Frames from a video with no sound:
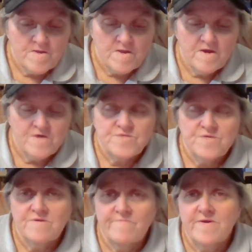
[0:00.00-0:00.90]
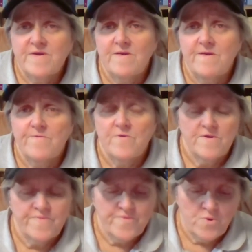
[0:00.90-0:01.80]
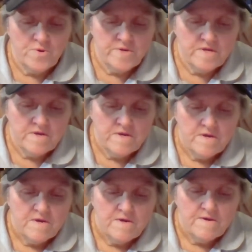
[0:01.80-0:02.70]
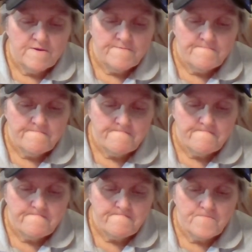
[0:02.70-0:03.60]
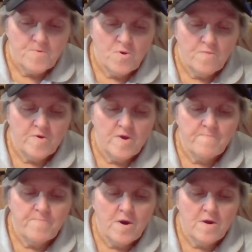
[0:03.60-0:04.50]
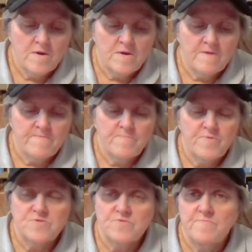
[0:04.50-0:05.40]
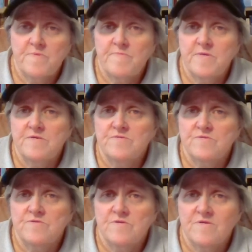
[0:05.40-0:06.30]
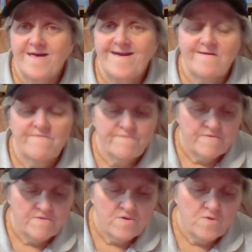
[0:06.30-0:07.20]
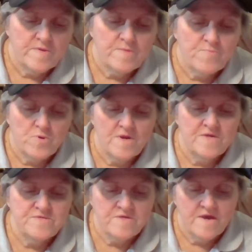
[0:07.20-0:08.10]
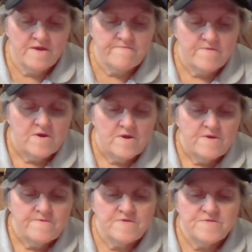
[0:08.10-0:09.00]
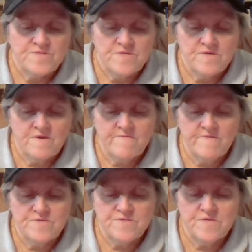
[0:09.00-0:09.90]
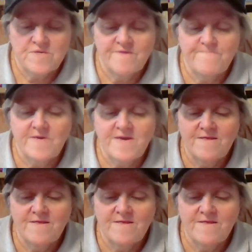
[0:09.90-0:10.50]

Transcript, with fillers: a significant other authority over a part of the person with BPD's life, over the borderline's life that the significant